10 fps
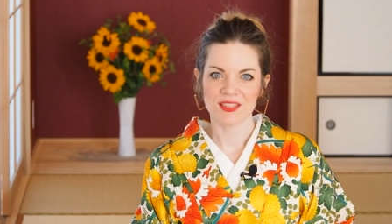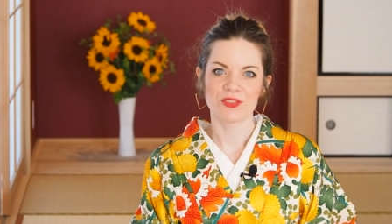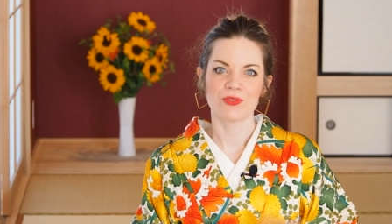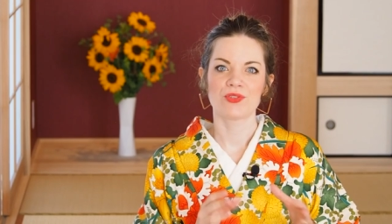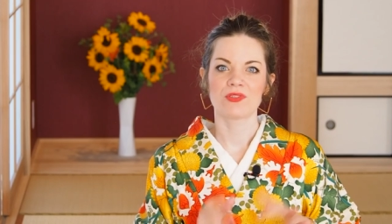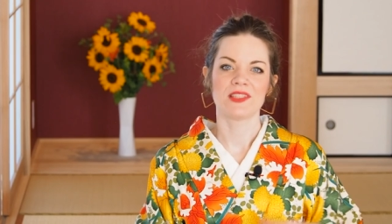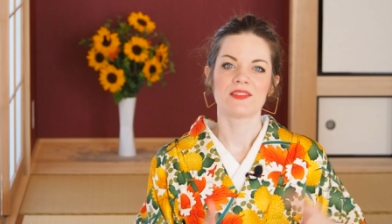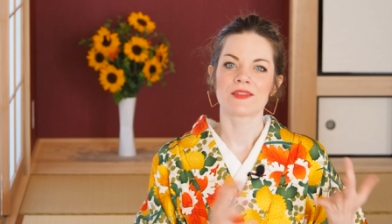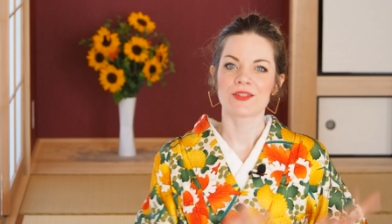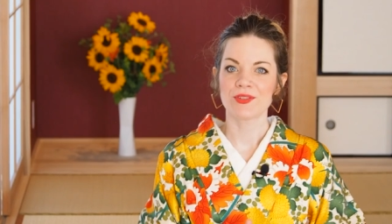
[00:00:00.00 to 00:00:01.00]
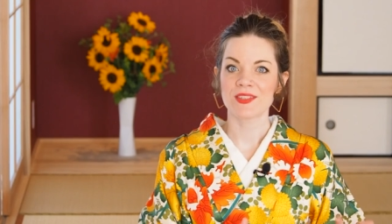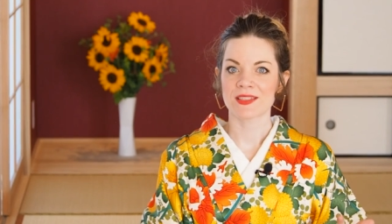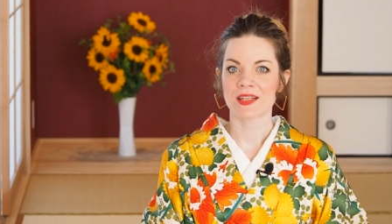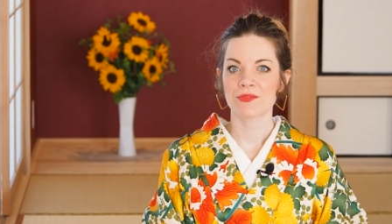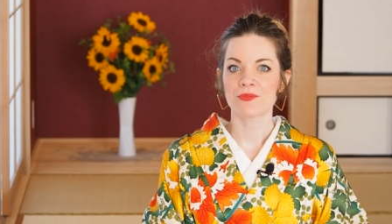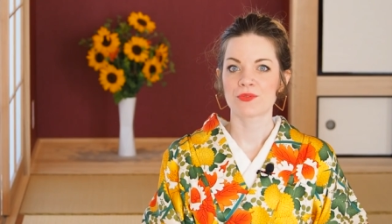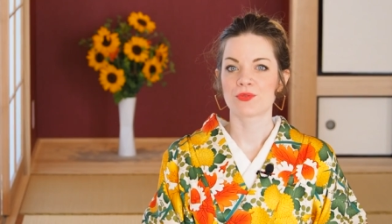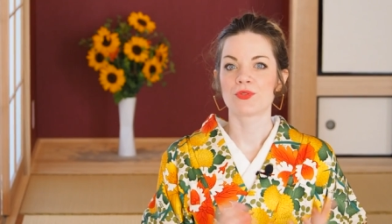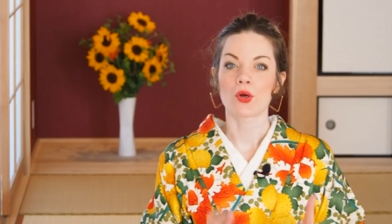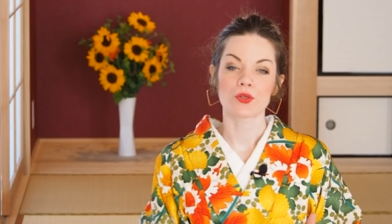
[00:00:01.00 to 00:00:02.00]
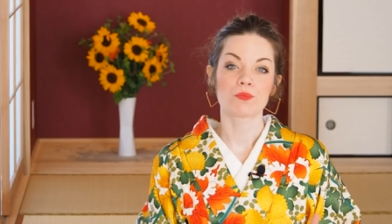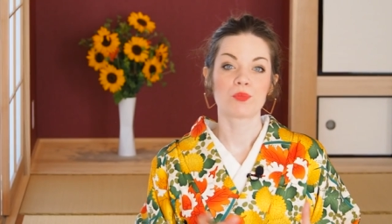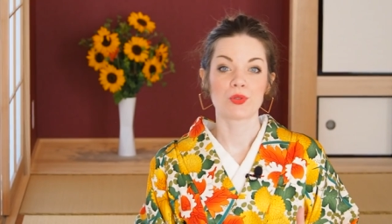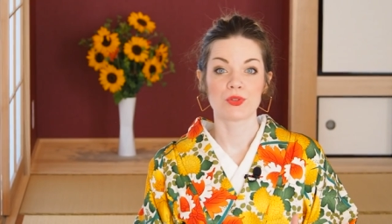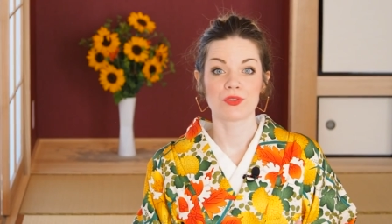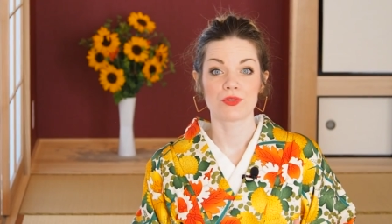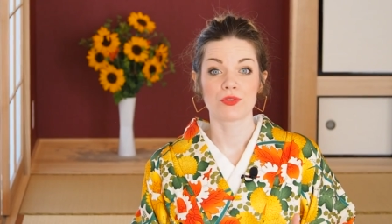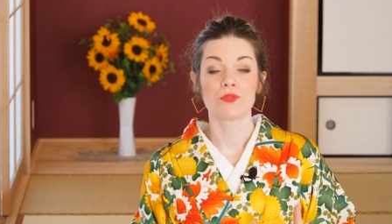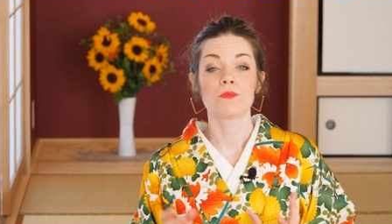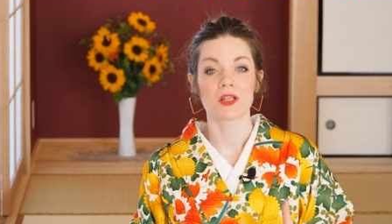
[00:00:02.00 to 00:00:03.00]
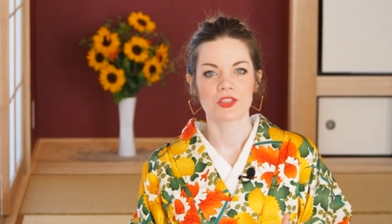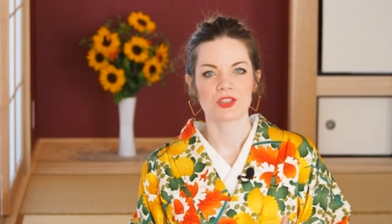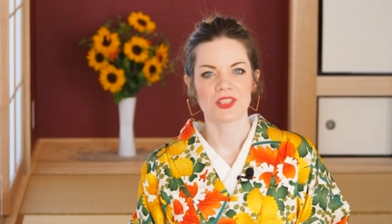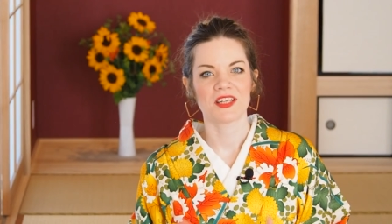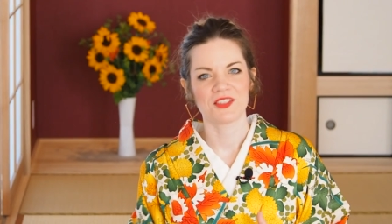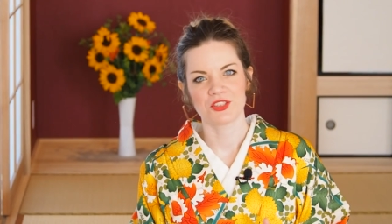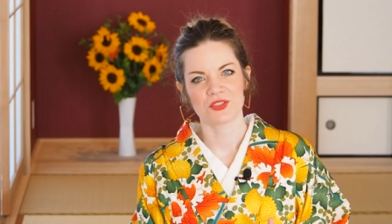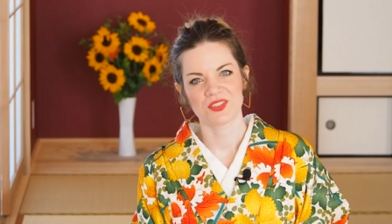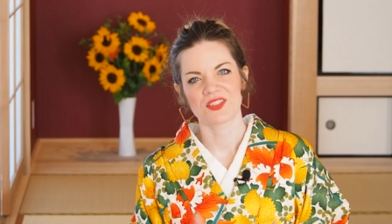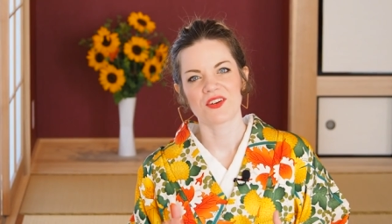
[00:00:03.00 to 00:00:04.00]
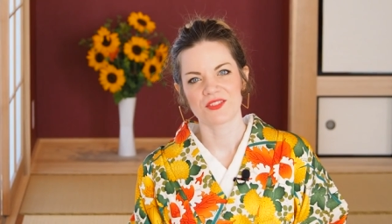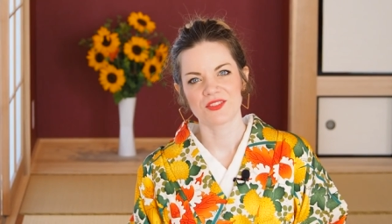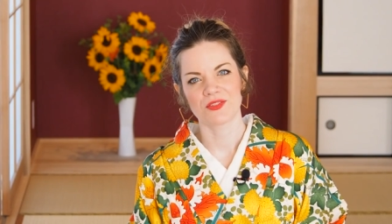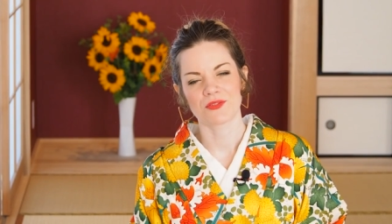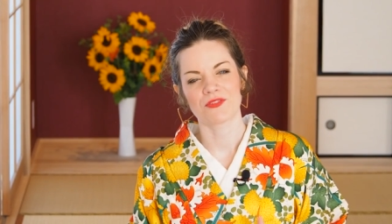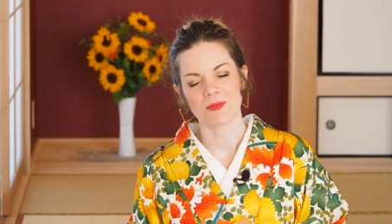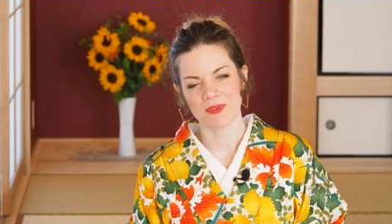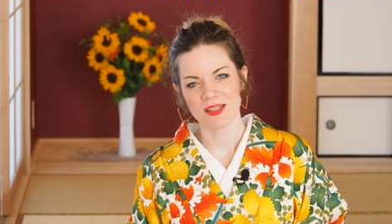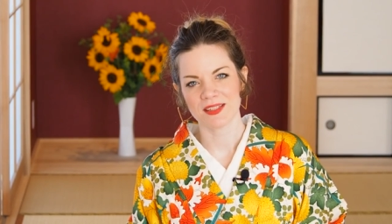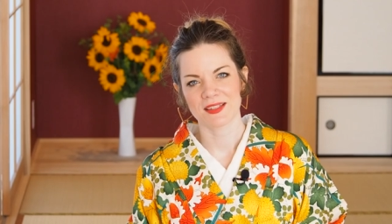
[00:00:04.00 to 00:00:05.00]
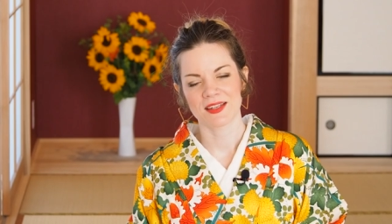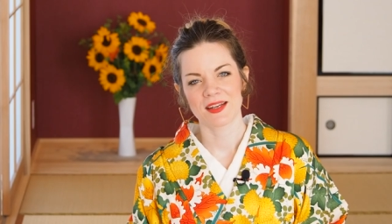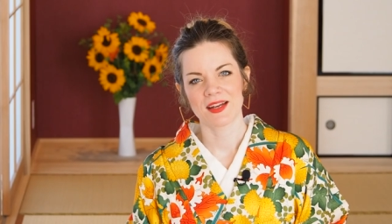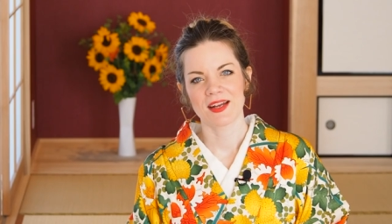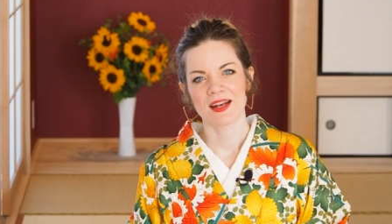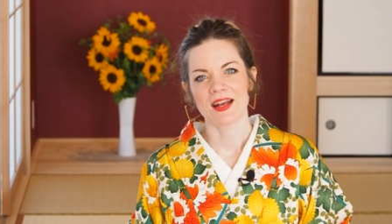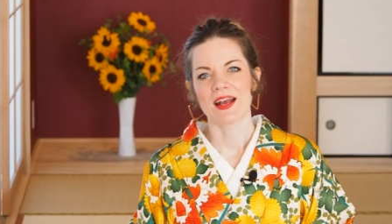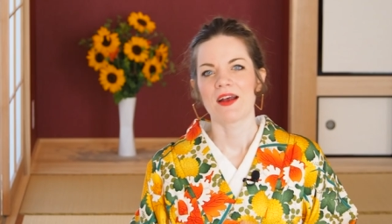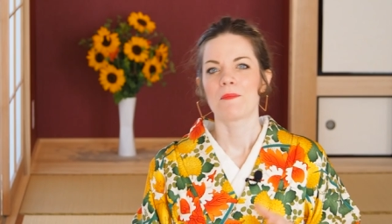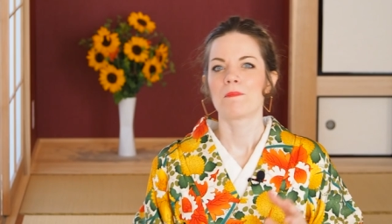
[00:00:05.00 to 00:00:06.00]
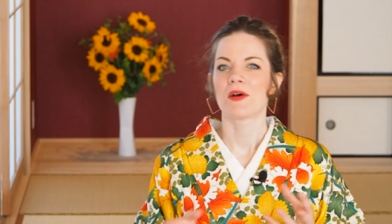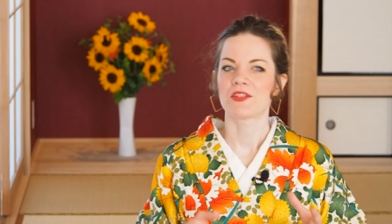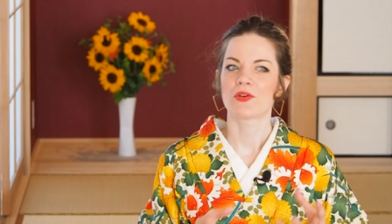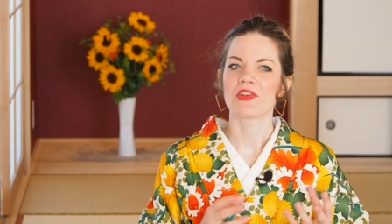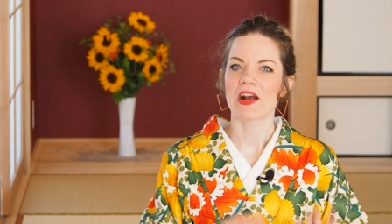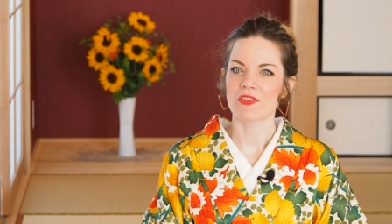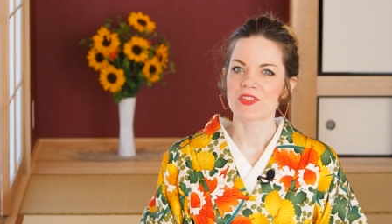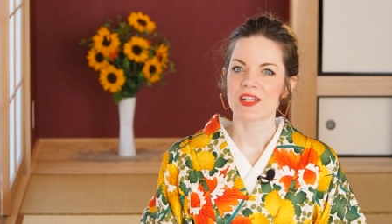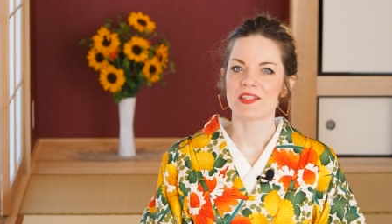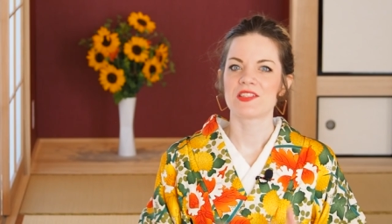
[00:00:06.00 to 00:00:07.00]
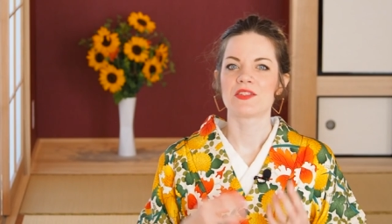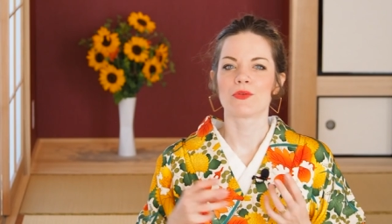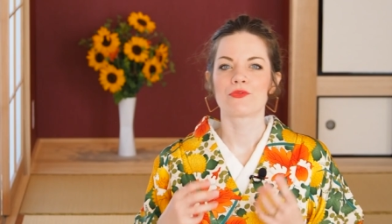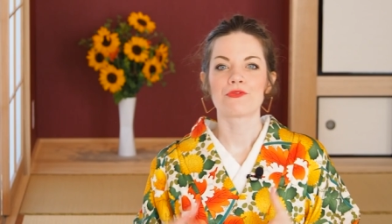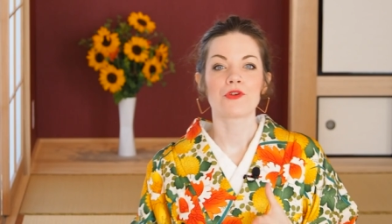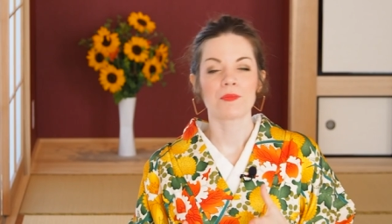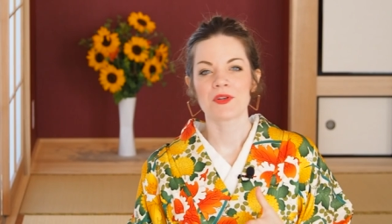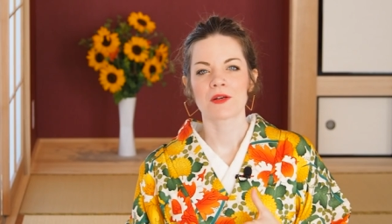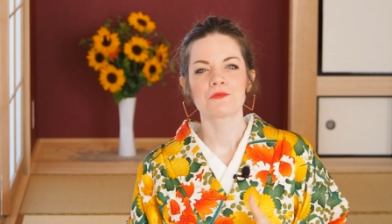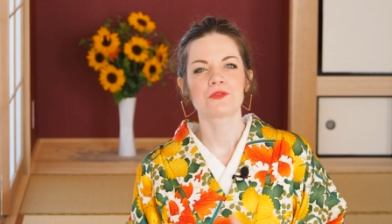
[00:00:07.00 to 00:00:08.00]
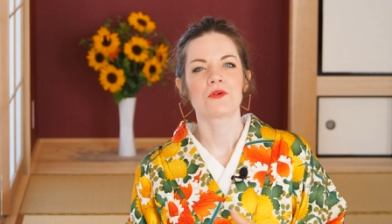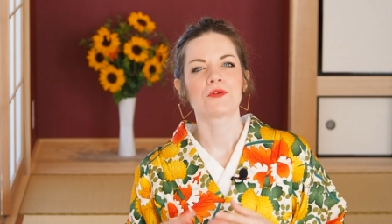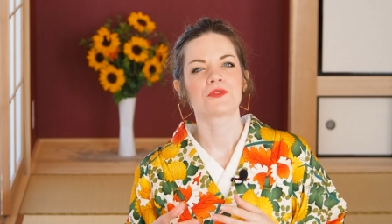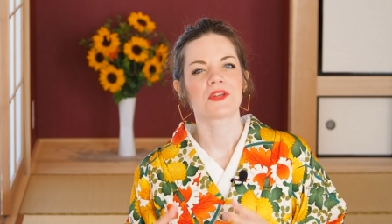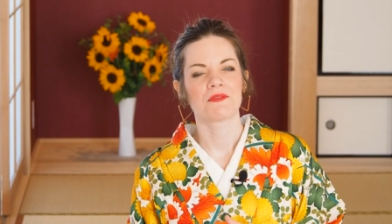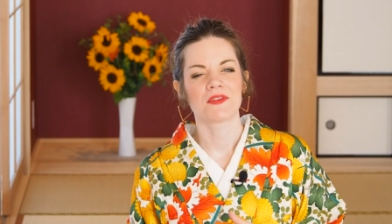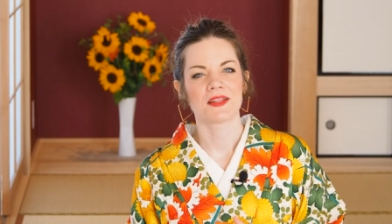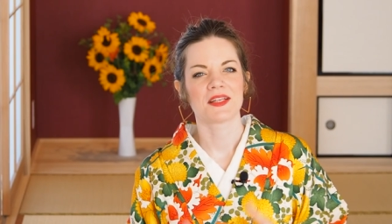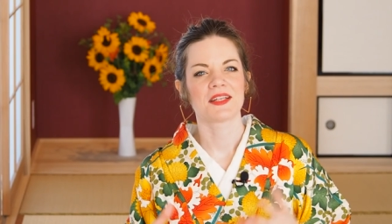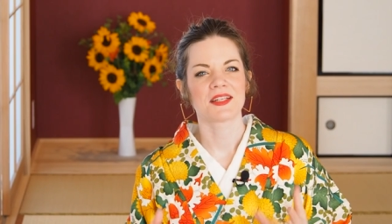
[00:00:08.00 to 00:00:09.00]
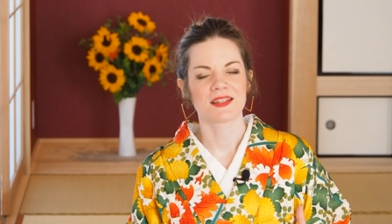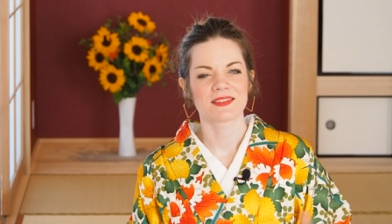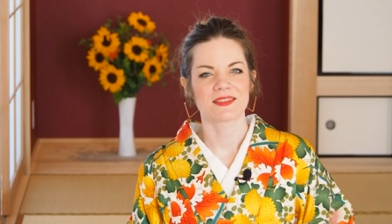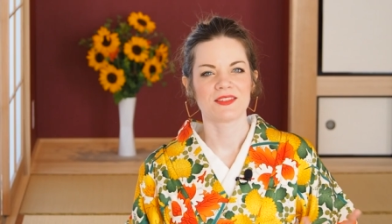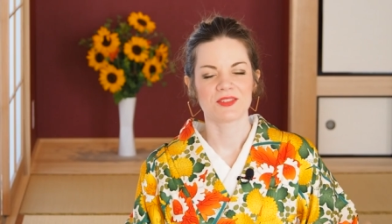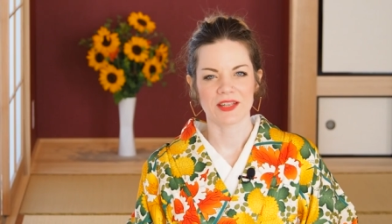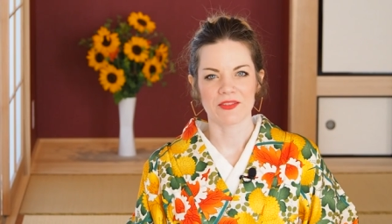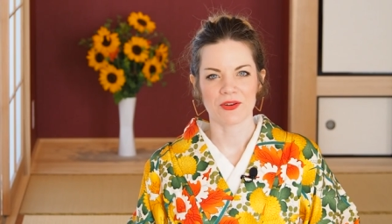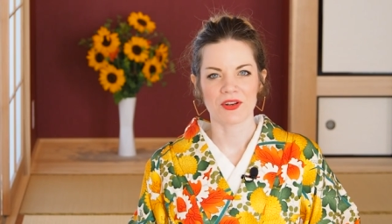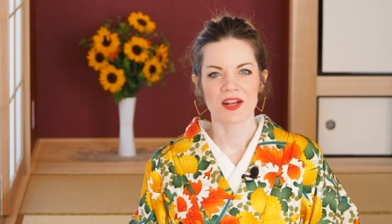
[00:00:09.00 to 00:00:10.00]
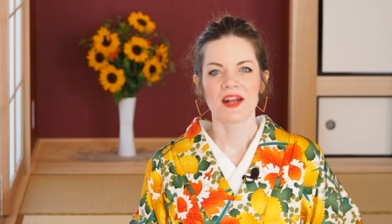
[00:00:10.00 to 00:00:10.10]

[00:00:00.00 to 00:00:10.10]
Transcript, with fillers: it usually is loose enough to not put too much tension onto the fabric, but on the other side it's still firm enough to hold everything nicely together.